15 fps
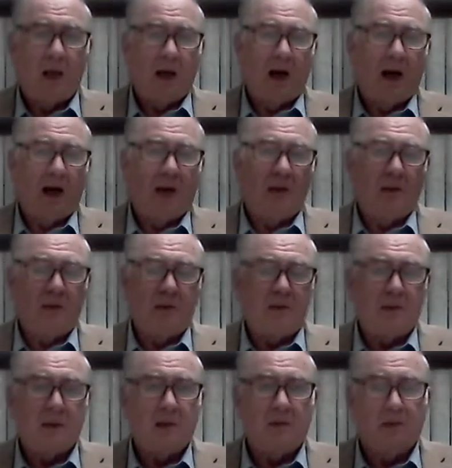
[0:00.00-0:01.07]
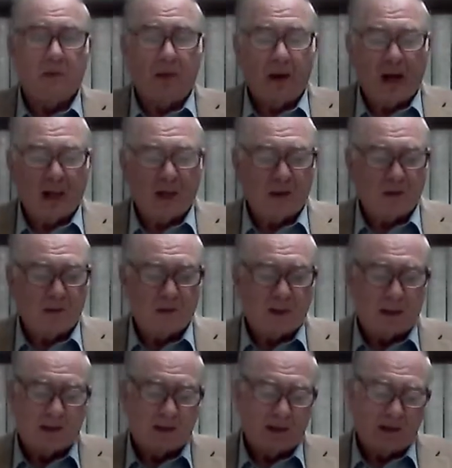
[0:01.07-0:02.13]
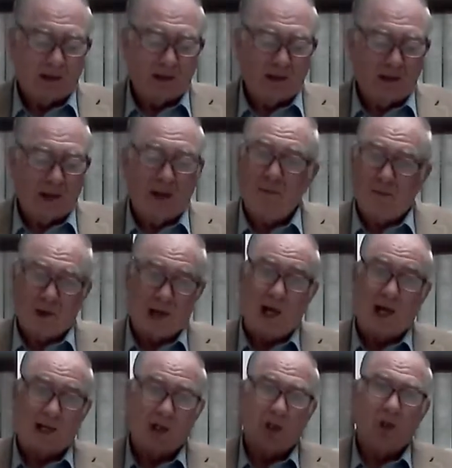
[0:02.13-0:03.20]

Now, you say, well, Pastor, that's kind of a lot to